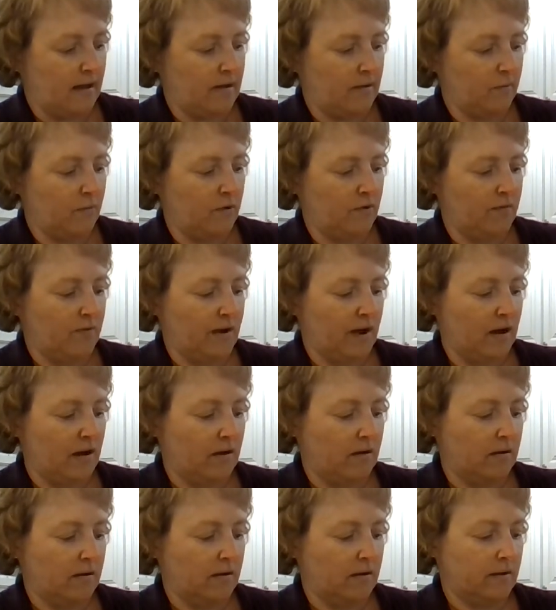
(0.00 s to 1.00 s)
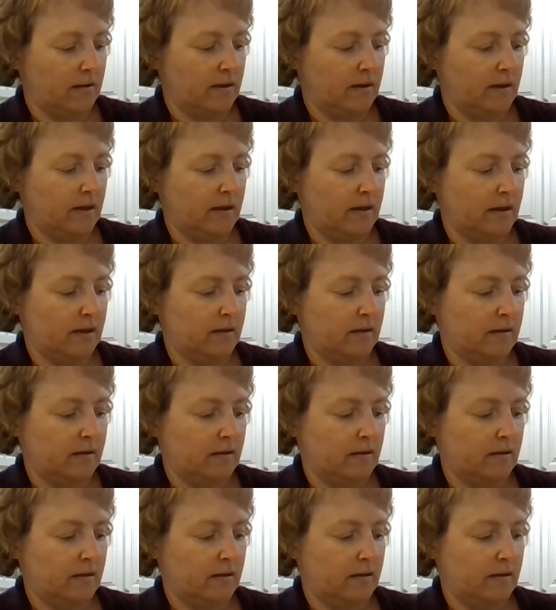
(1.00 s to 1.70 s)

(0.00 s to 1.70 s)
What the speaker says: What vowel? A.